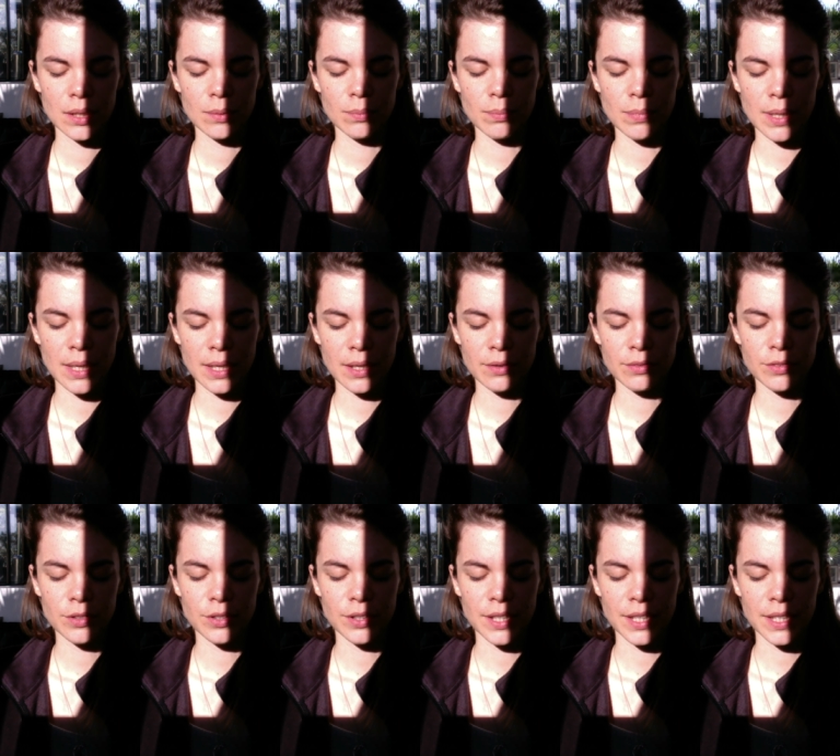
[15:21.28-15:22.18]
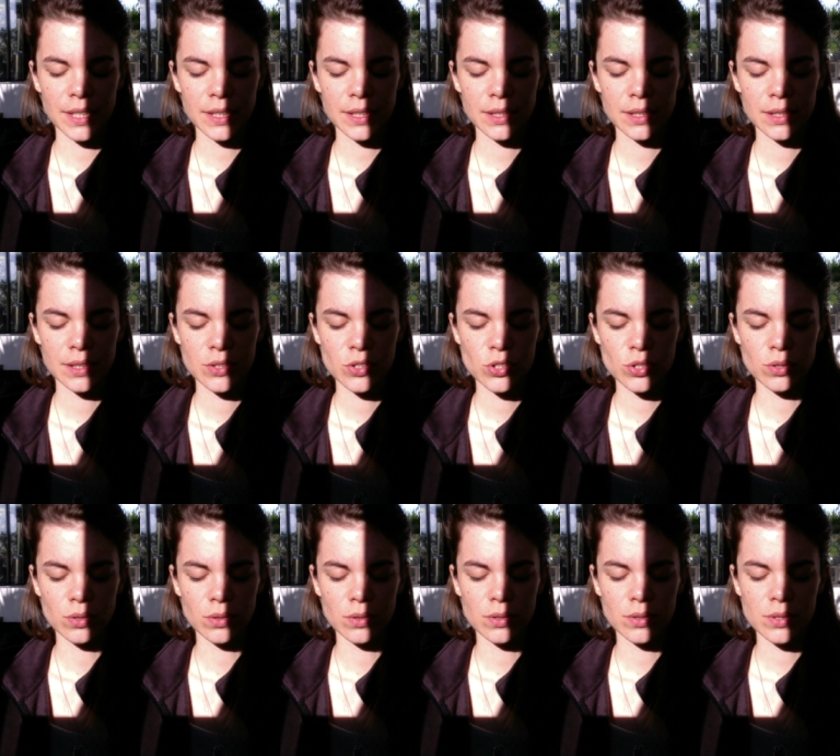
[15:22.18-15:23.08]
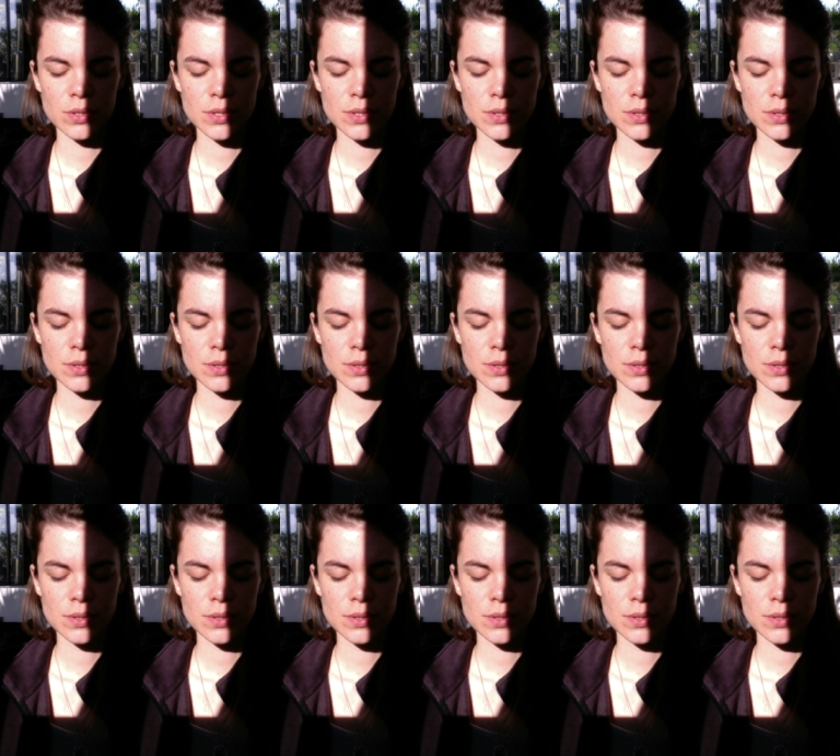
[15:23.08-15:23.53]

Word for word: Back of the neck, shoulders,